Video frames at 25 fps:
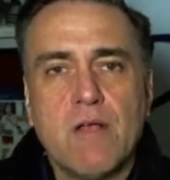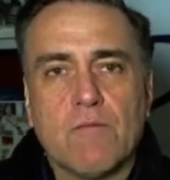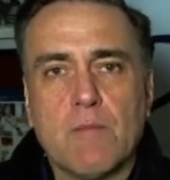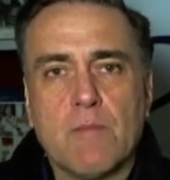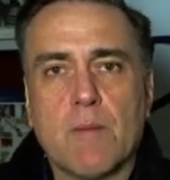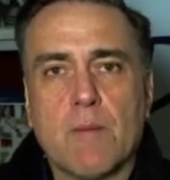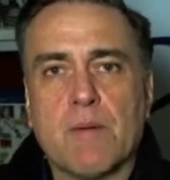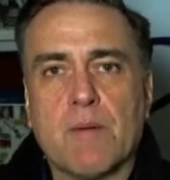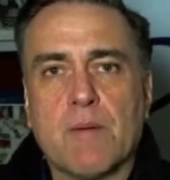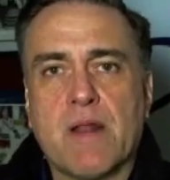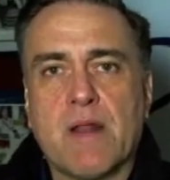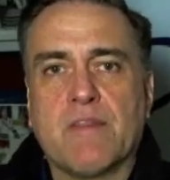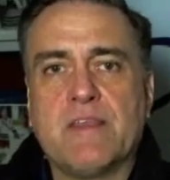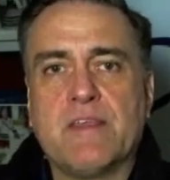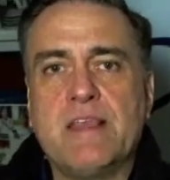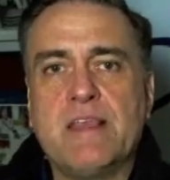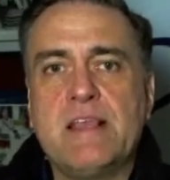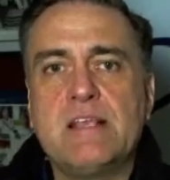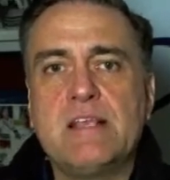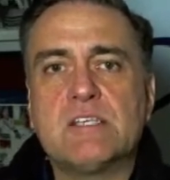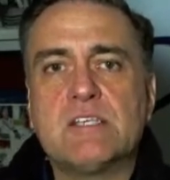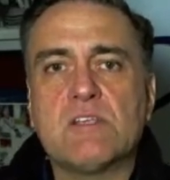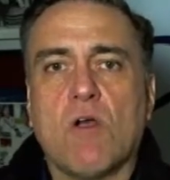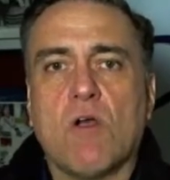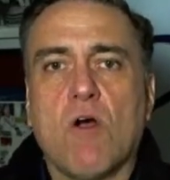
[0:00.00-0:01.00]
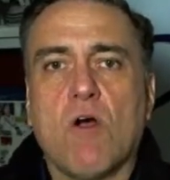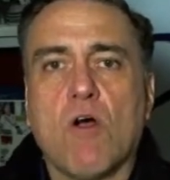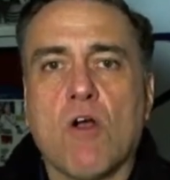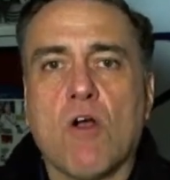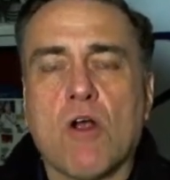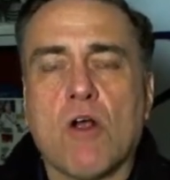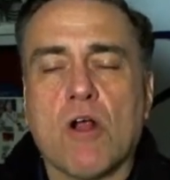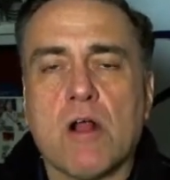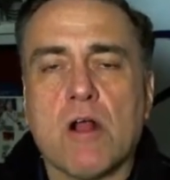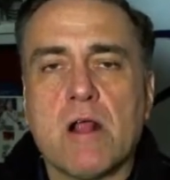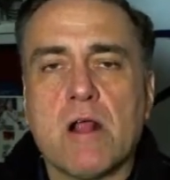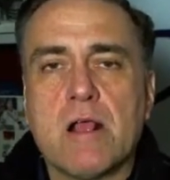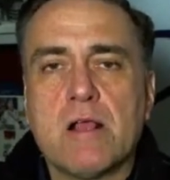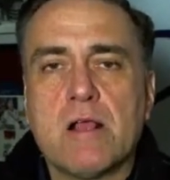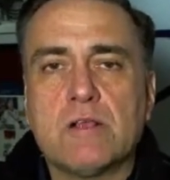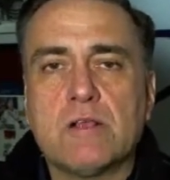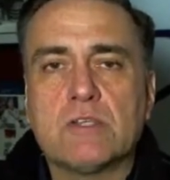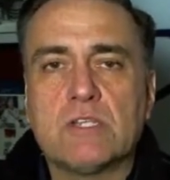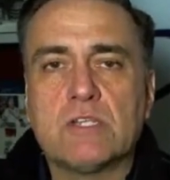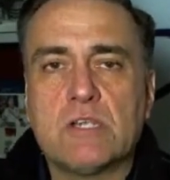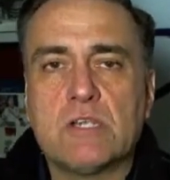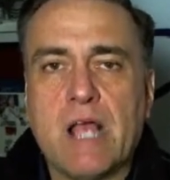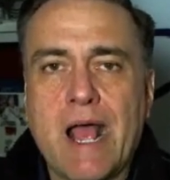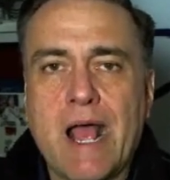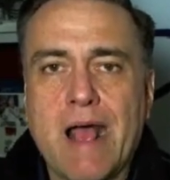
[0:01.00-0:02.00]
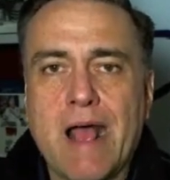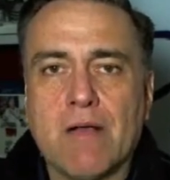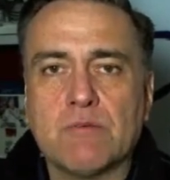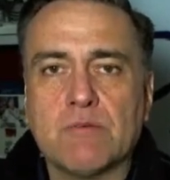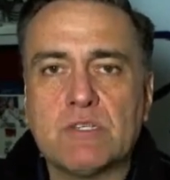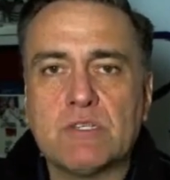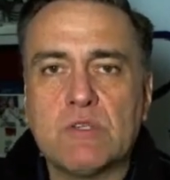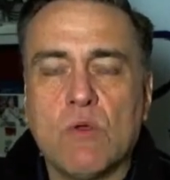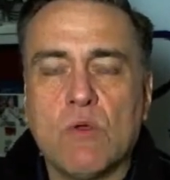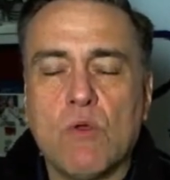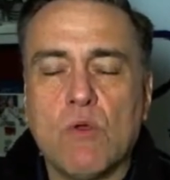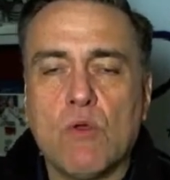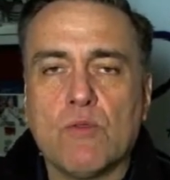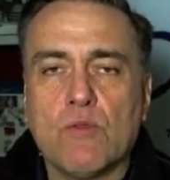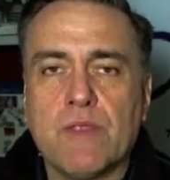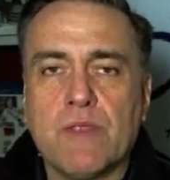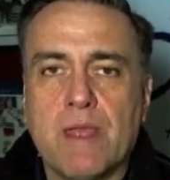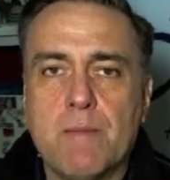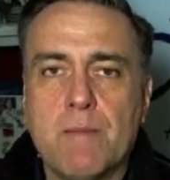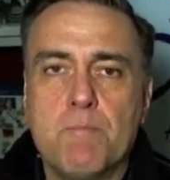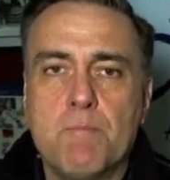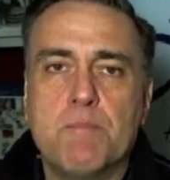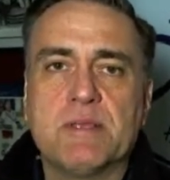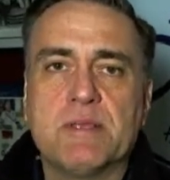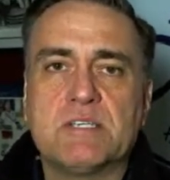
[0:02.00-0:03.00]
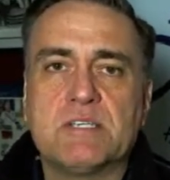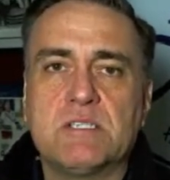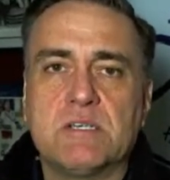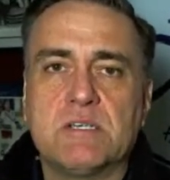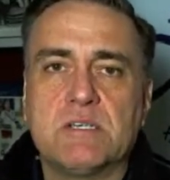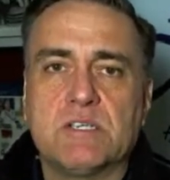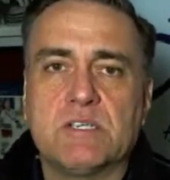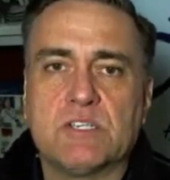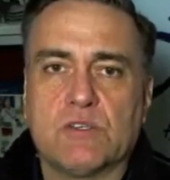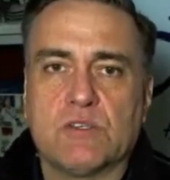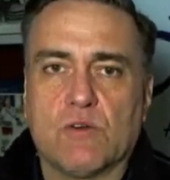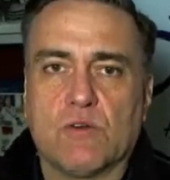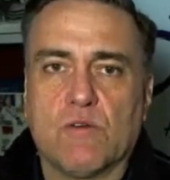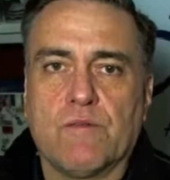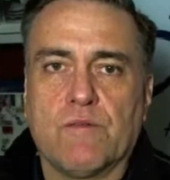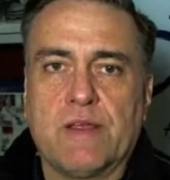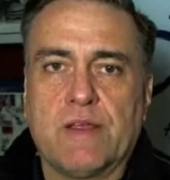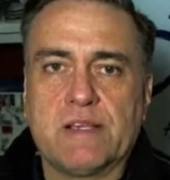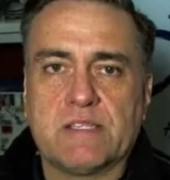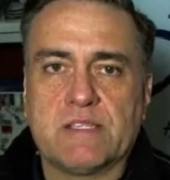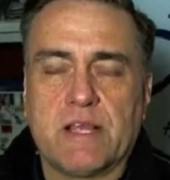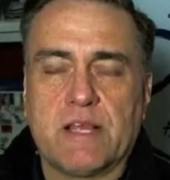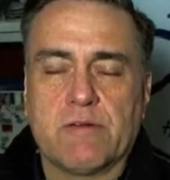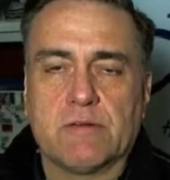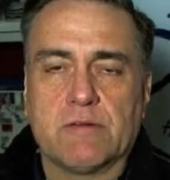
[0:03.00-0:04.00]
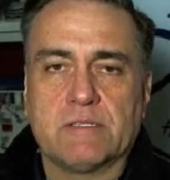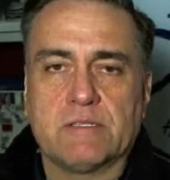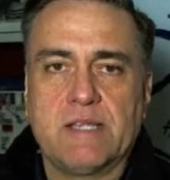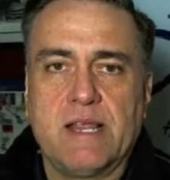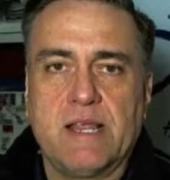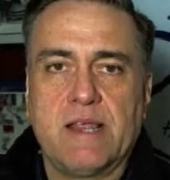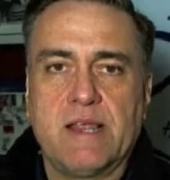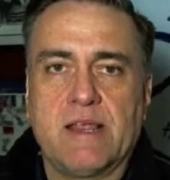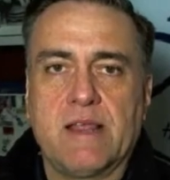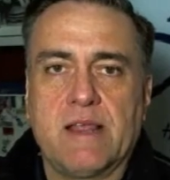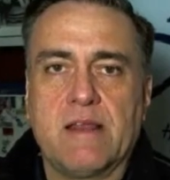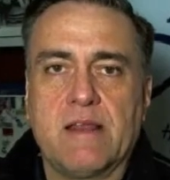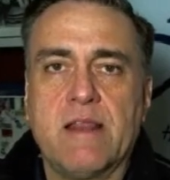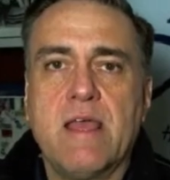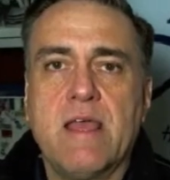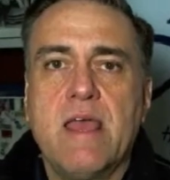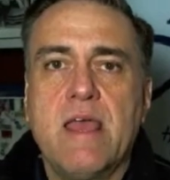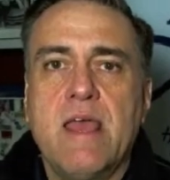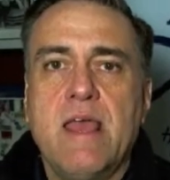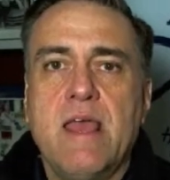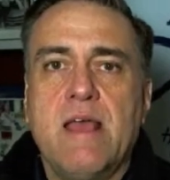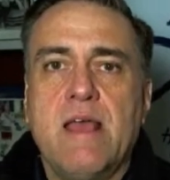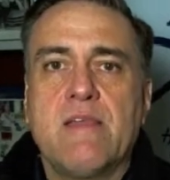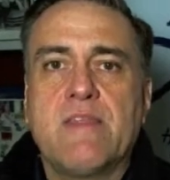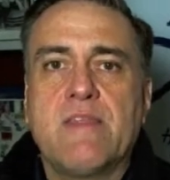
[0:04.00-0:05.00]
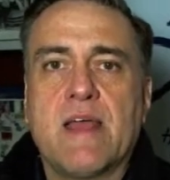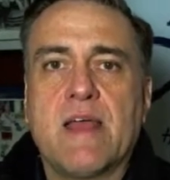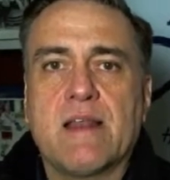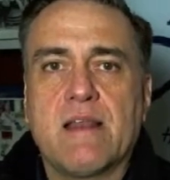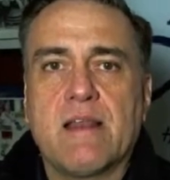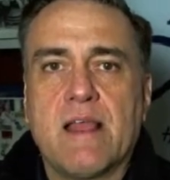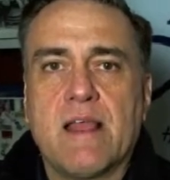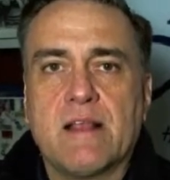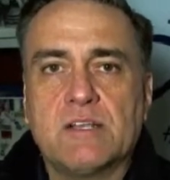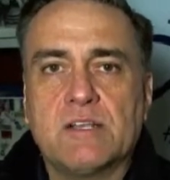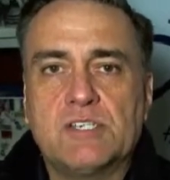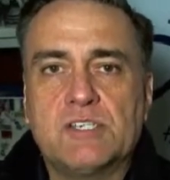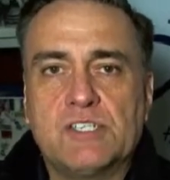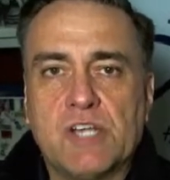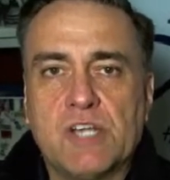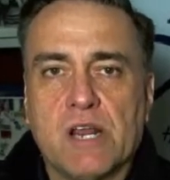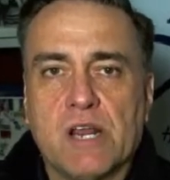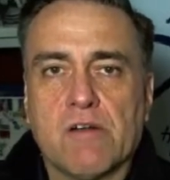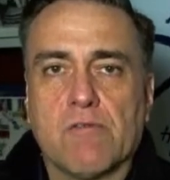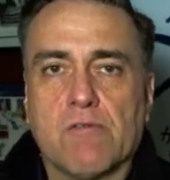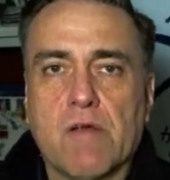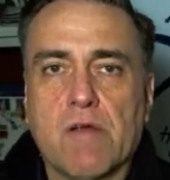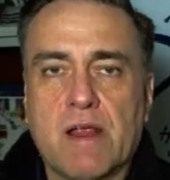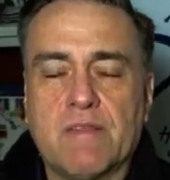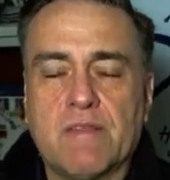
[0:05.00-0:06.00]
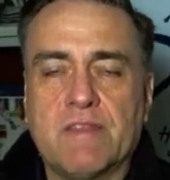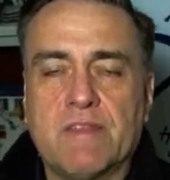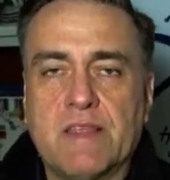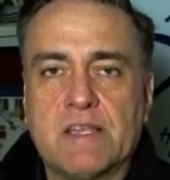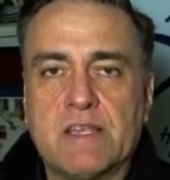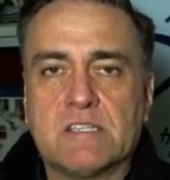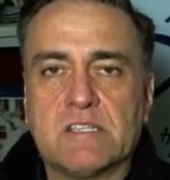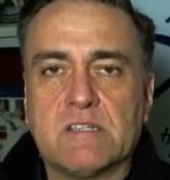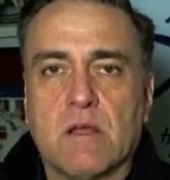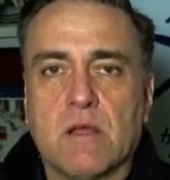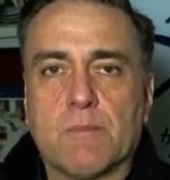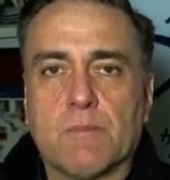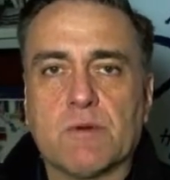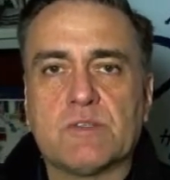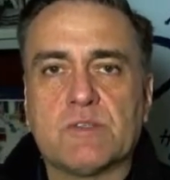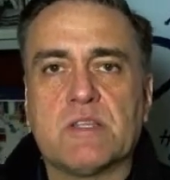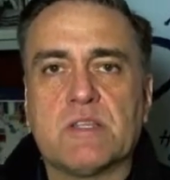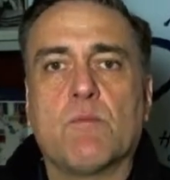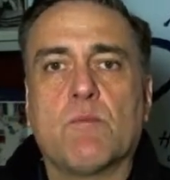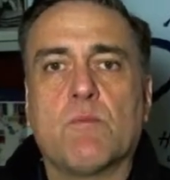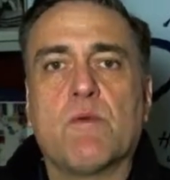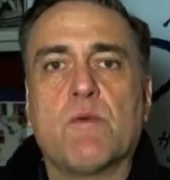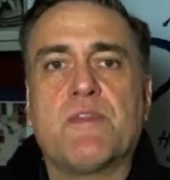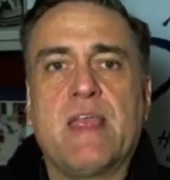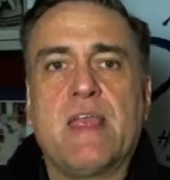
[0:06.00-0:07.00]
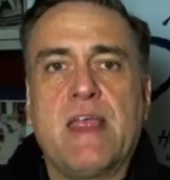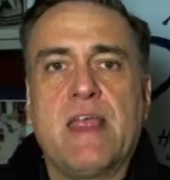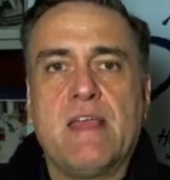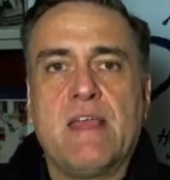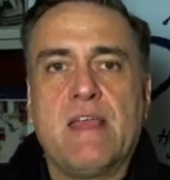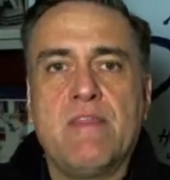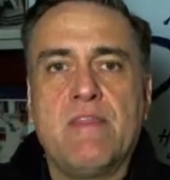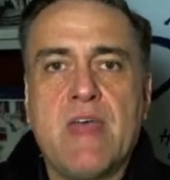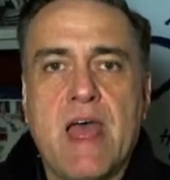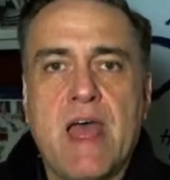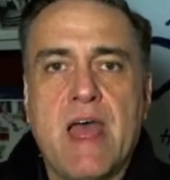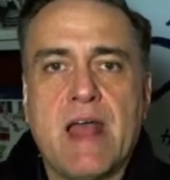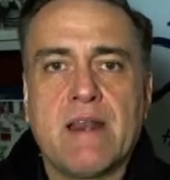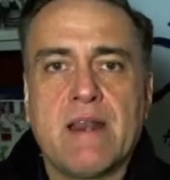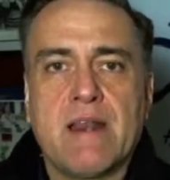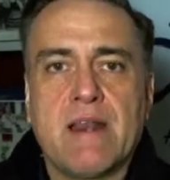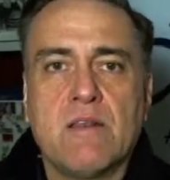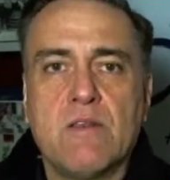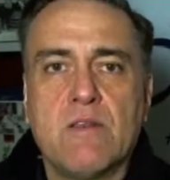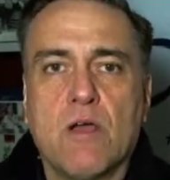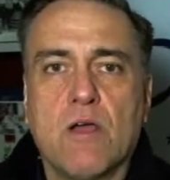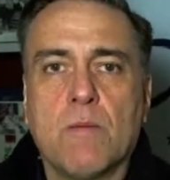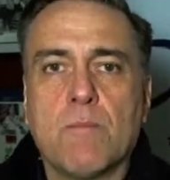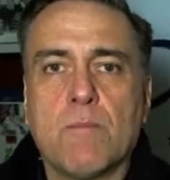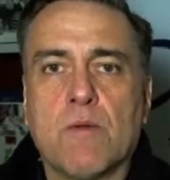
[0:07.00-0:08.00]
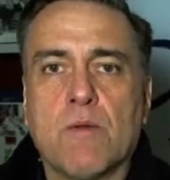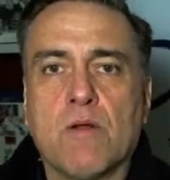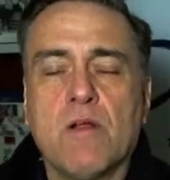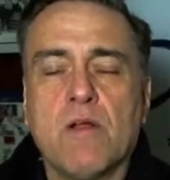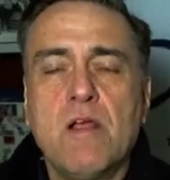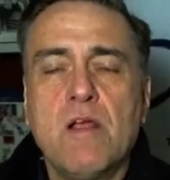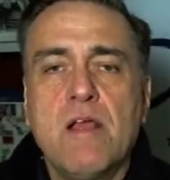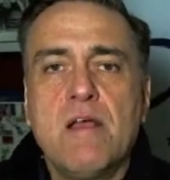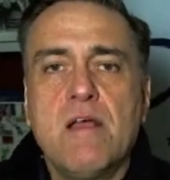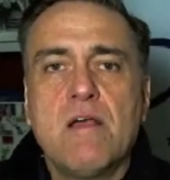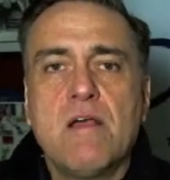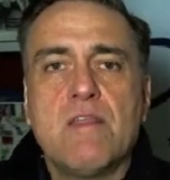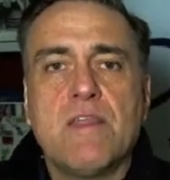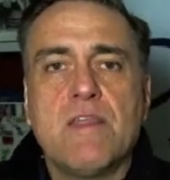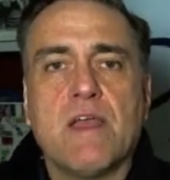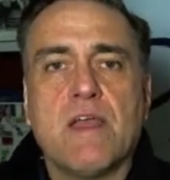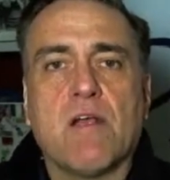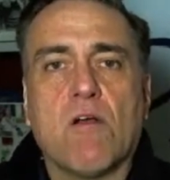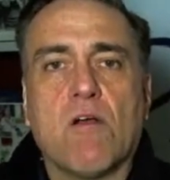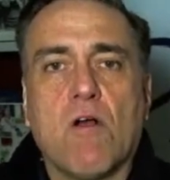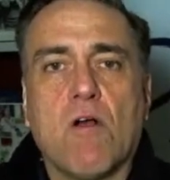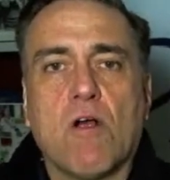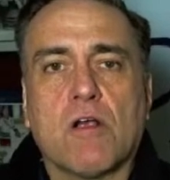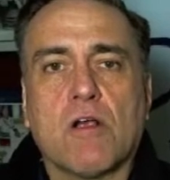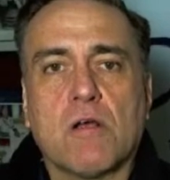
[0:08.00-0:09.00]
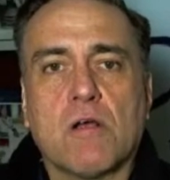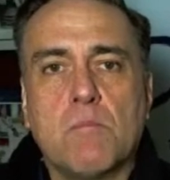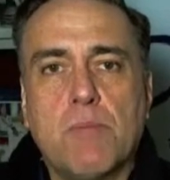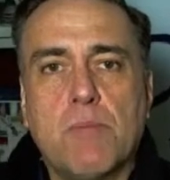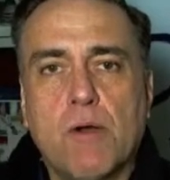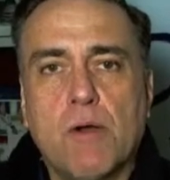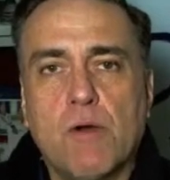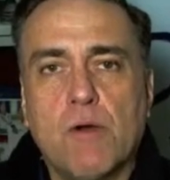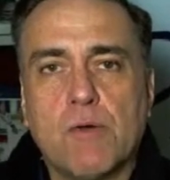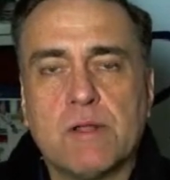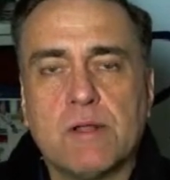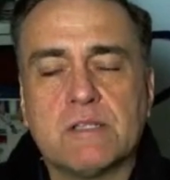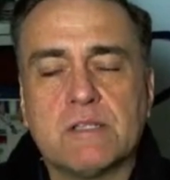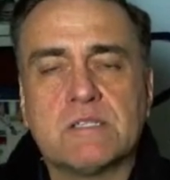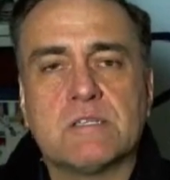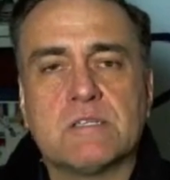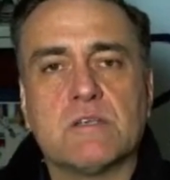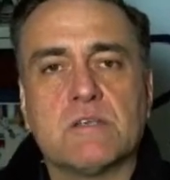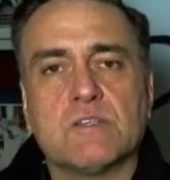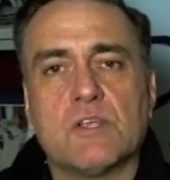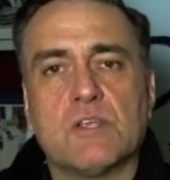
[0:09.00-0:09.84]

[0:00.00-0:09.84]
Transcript: Remember now, these are household and business surveys that are taken that generate these numbers. Then within that number, there are components.